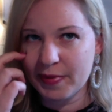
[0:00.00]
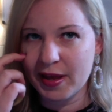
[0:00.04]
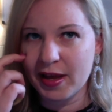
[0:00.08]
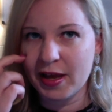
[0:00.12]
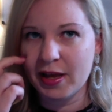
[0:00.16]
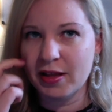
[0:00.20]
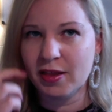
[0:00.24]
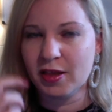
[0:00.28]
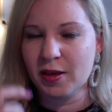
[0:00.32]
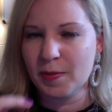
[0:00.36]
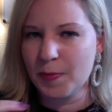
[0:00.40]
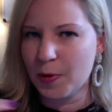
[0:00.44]

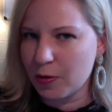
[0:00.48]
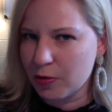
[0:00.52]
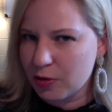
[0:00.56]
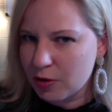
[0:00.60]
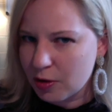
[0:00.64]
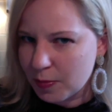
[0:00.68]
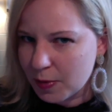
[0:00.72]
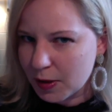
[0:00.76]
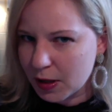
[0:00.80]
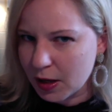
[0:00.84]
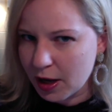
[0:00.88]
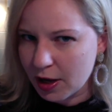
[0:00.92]
it's supposed
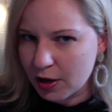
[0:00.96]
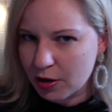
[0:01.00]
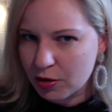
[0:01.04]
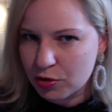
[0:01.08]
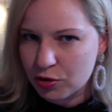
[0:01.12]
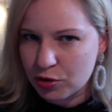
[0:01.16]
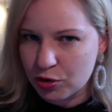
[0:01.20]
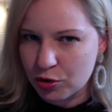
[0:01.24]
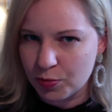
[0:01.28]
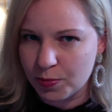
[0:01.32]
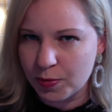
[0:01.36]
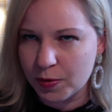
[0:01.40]
to be like
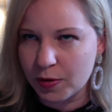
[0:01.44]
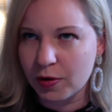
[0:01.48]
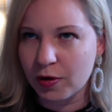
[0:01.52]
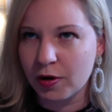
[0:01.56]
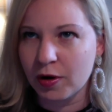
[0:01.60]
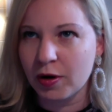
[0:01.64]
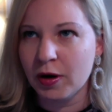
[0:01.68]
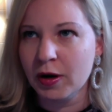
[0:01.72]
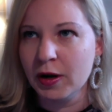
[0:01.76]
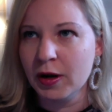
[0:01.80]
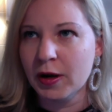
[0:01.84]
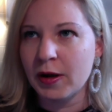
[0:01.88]
super